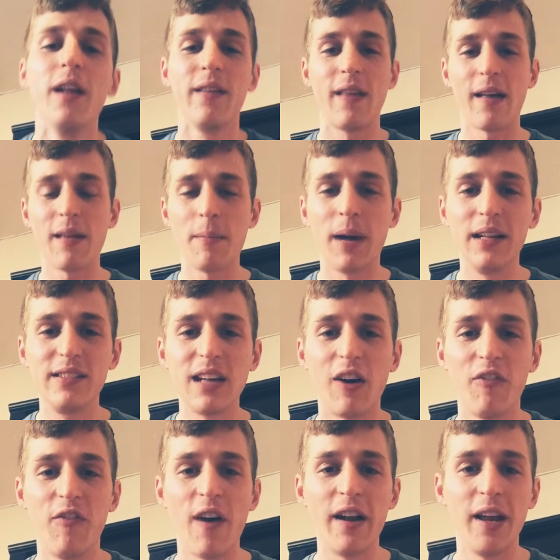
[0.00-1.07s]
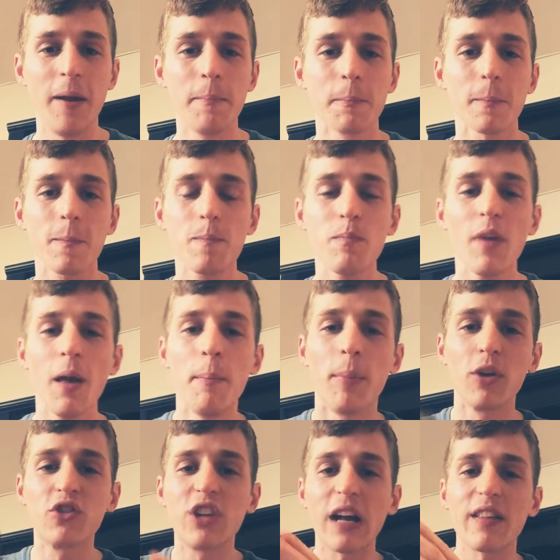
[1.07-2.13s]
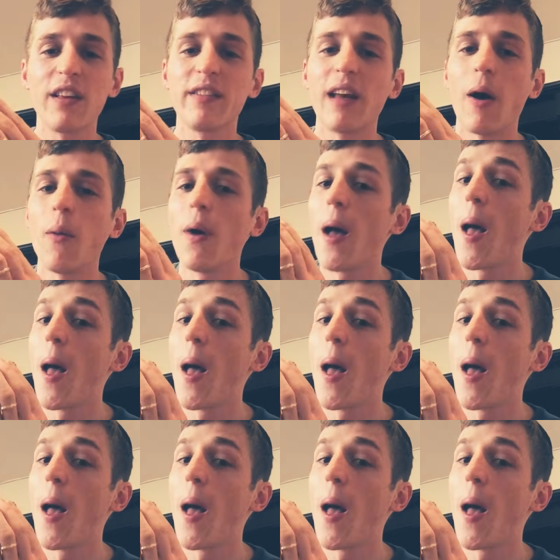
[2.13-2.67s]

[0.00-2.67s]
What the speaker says: Now that might sound funny, but check this out.